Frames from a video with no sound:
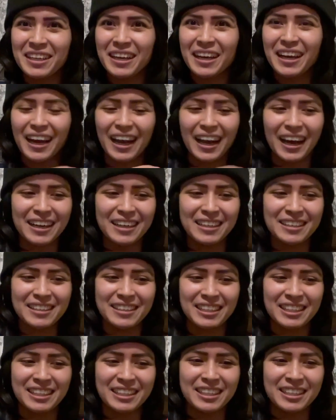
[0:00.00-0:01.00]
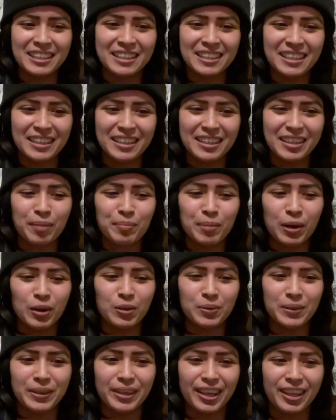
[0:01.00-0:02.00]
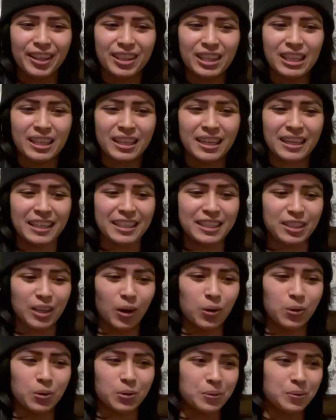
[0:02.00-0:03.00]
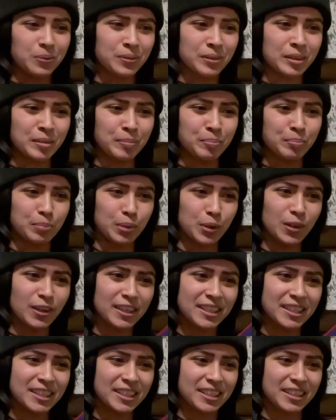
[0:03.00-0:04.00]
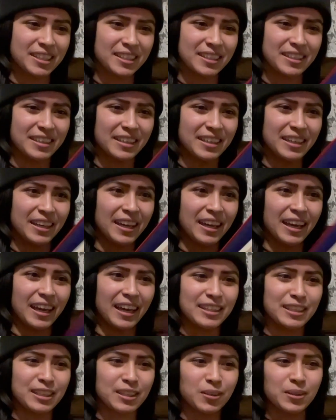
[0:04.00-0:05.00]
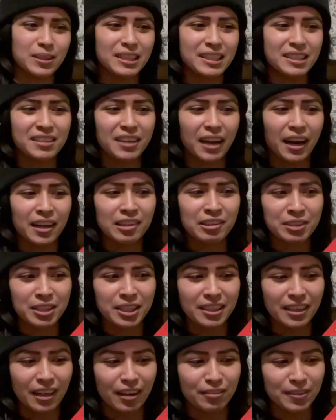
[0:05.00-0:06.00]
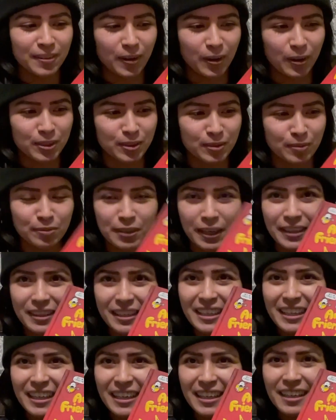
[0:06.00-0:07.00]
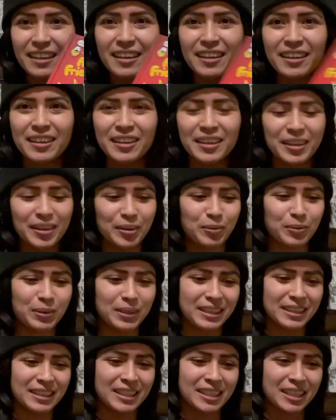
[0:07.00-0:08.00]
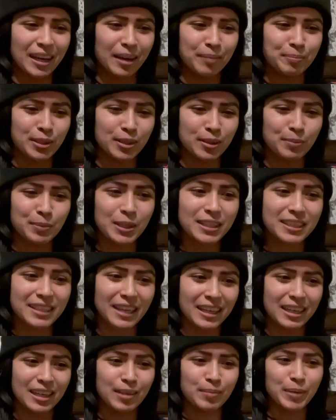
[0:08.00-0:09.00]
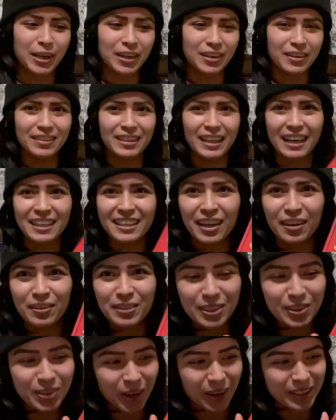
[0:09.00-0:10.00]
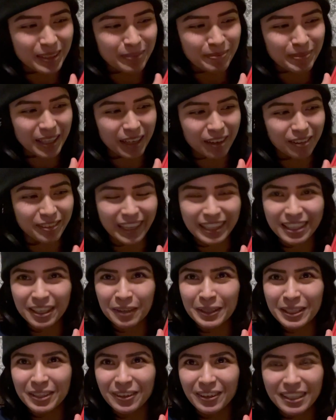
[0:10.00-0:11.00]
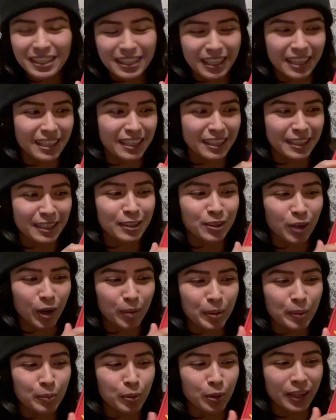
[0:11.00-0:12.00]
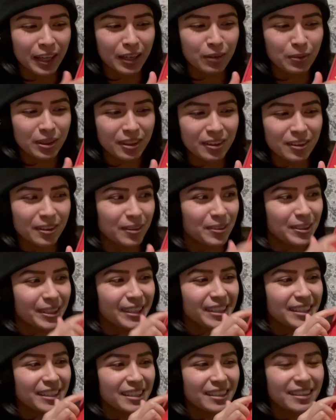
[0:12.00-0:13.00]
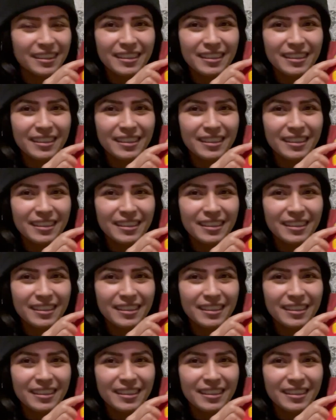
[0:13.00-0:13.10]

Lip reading: has come out with his own books, and so it's Diary of an Awesome Friendly Kid, which I'm super excited about. That's how he draws himself, that's how he looks. He doesn't draw people like with their noses.